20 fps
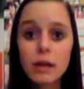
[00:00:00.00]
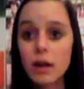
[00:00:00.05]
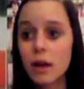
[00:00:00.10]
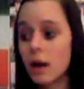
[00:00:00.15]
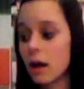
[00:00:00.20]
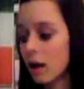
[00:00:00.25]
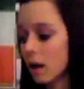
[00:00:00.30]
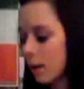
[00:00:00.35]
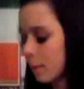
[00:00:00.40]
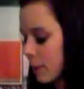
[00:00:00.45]

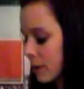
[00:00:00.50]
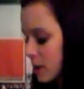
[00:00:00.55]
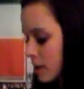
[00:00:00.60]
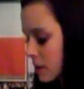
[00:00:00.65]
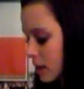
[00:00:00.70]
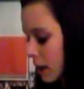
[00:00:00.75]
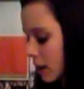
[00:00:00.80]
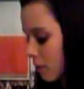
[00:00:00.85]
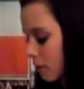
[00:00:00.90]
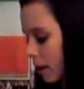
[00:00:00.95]
It's
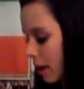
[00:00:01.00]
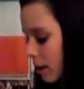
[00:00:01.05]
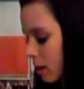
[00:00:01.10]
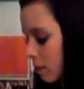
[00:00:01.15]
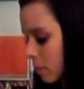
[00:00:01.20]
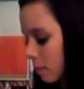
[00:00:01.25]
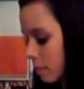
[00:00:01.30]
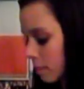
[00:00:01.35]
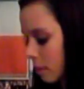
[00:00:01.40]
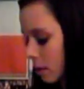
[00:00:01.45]
just like a
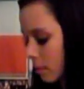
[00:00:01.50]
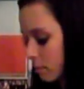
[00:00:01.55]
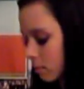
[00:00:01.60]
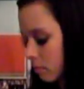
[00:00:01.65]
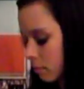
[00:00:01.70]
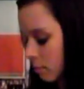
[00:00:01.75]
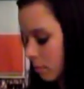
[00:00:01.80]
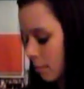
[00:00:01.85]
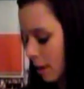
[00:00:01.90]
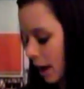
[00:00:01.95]
random
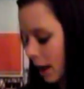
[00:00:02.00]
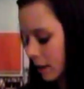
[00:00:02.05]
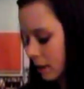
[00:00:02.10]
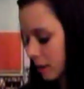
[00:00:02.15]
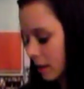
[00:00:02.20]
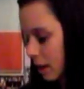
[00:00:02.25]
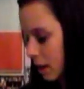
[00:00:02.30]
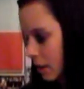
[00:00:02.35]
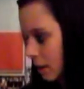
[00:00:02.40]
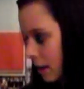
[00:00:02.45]

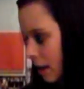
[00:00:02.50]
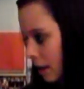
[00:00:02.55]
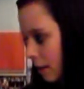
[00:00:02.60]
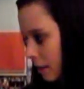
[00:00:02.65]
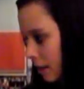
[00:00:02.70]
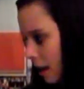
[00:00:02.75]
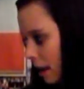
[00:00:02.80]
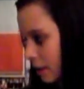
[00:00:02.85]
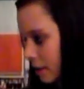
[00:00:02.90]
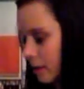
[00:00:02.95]
basket
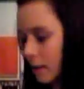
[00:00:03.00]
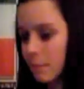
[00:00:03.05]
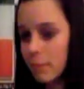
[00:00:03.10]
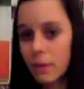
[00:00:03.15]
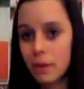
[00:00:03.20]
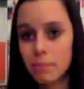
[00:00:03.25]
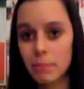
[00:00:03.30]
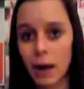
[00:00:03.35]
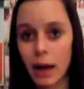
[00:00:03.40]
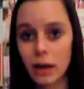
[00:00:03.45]
thing that I
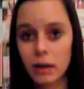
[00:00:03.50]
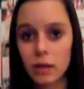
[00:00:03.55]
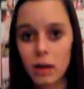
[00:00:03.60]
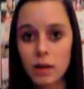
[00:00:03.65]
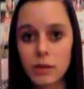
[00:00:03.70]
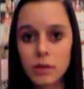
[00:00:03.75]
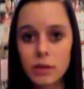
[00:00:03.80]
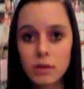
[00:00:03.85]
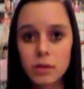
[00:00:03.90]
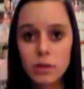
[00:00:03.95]
keep in my
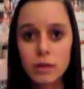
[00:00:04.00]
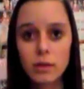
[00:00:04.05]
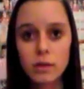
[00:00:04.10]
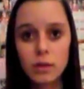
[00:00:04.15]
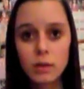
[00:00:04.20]
closet,